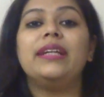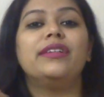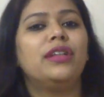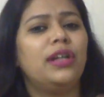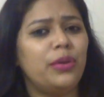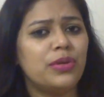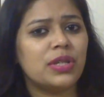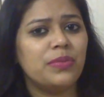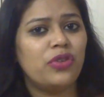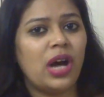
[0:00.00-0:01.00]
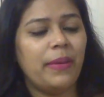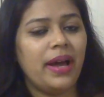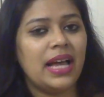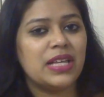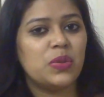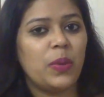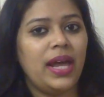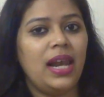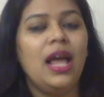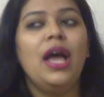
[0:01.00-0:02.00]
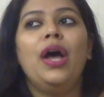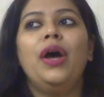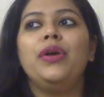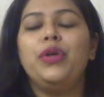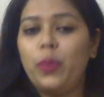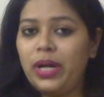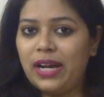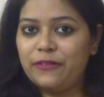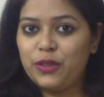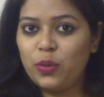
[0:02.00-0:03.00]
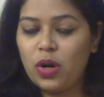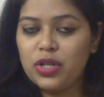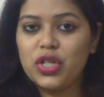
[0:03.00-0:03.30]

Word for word: it includes some drama as well. You would love to watch